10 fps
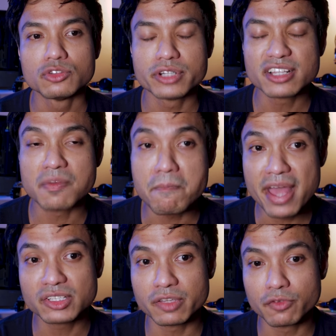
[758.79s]
So that's
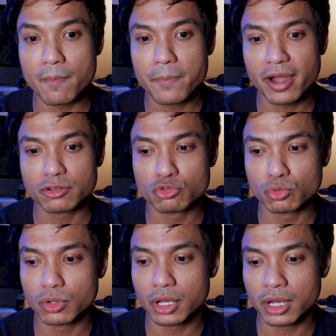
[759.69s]
massive compared
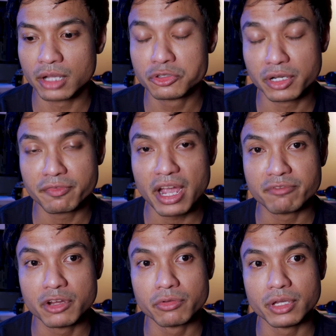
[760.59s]
to a
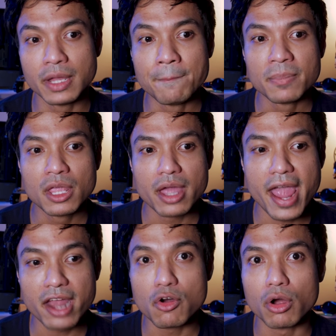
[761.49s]
35 degree
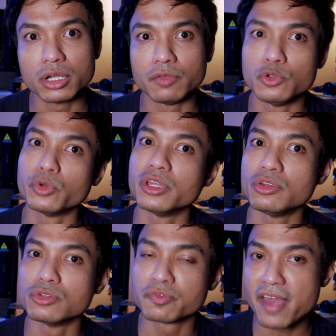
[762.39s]
add-on if you were to
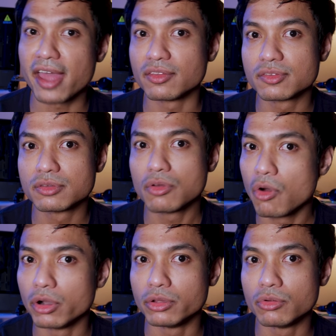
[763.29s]
use fans
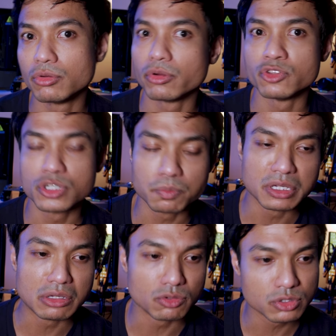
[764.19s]
on your
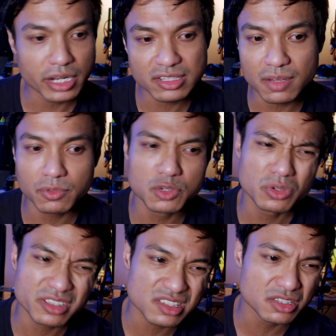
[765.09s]
GPU. So that's something you
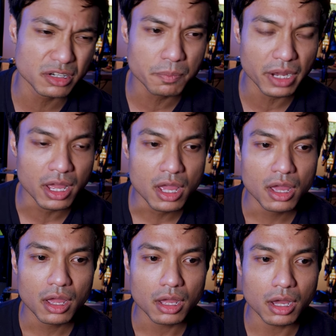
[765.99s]
want to consider, but
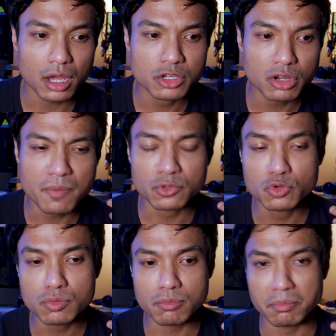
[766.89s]
you got to
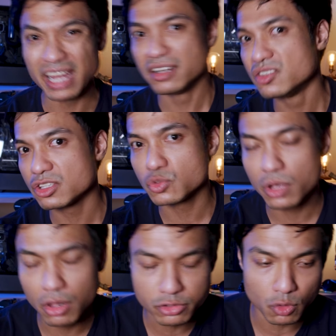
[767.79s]
do maintenance as
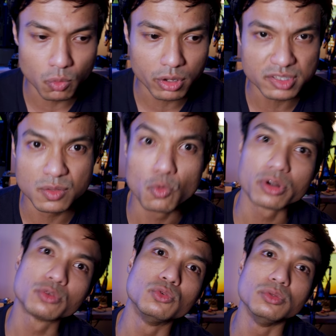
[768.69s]
well on your custom
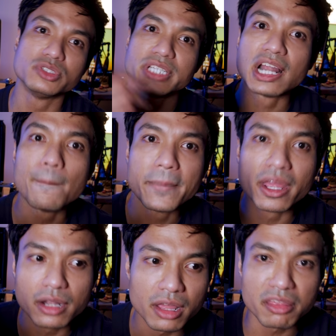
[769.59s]
water cool setup,
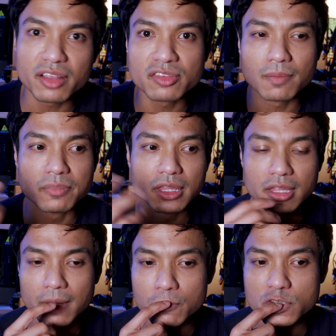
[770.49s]
and that's something
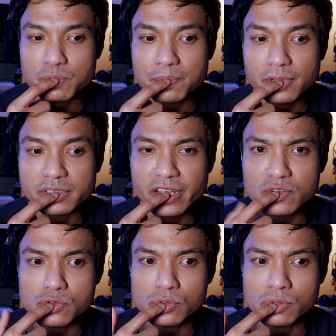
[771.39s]
that most people
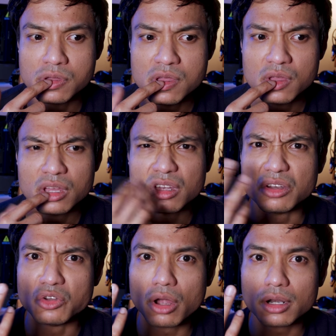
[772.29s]
tend to
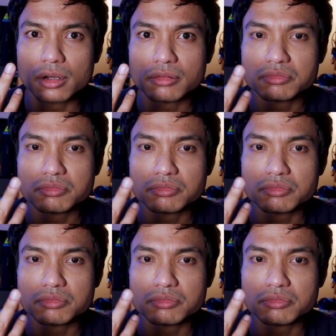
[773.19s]
not